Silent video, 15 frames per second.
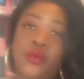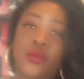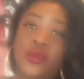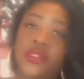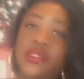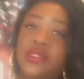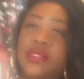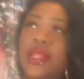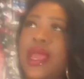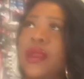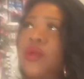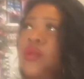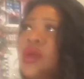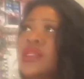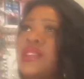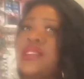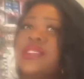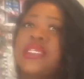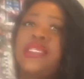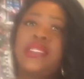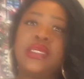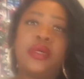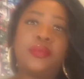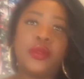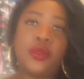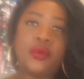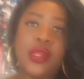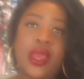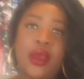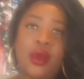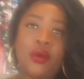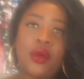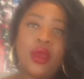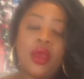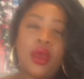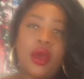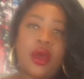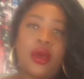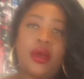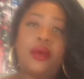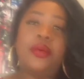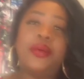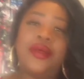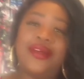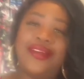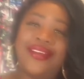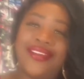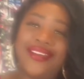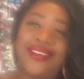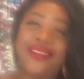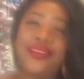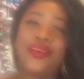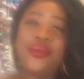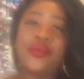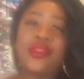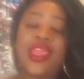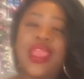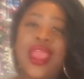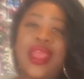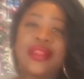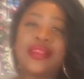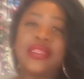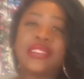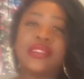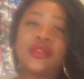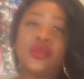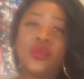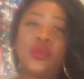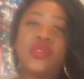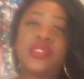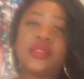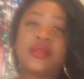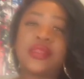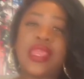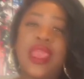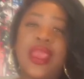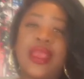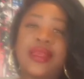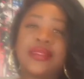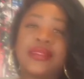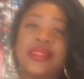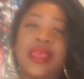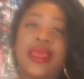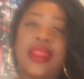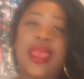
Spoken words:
which is like what, CW now? they had this newscast that